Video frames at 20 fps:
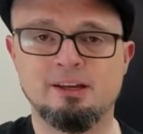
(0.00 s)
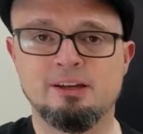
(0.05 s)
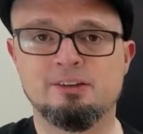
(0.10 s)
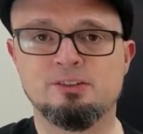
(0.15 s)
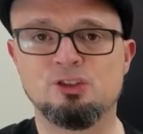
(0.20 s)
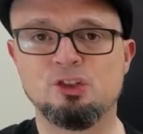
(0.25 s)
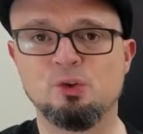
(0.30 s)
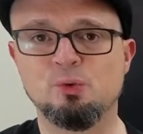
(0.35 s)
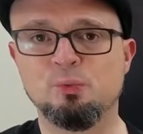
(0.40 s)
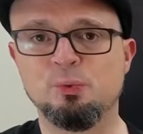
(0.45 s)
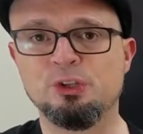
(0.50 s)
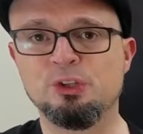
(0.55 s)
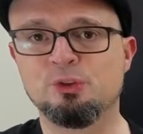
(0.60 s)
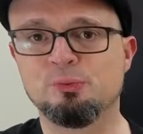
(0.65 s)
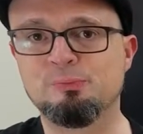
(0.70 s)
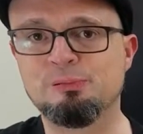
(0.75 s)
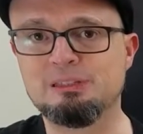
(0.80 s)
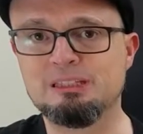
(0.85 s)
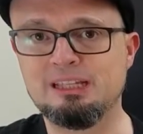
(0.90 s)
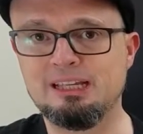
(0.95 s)
So when you're
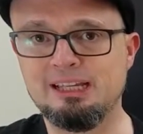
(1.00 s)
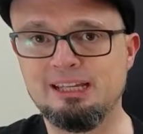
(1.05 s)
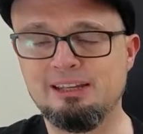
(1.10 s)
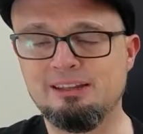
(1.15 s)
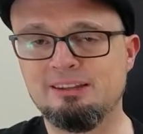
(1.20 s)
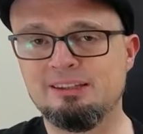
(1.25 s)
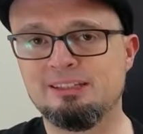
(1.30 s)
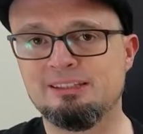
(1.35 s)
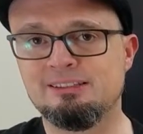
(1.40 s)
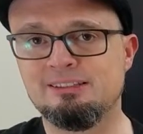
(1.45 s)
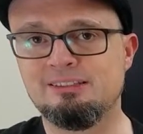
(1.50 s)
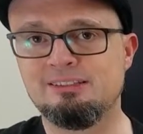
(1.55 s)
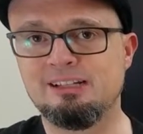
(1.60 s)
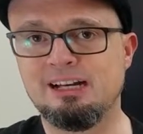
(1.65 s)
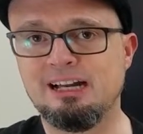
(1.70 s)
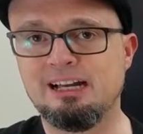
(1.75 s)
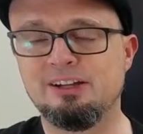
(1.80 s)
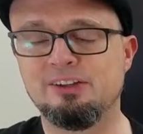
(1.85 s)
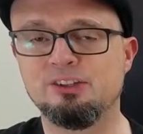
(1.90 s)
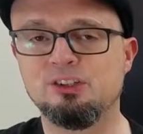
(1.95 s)
playing this
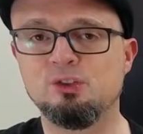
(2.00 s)
style,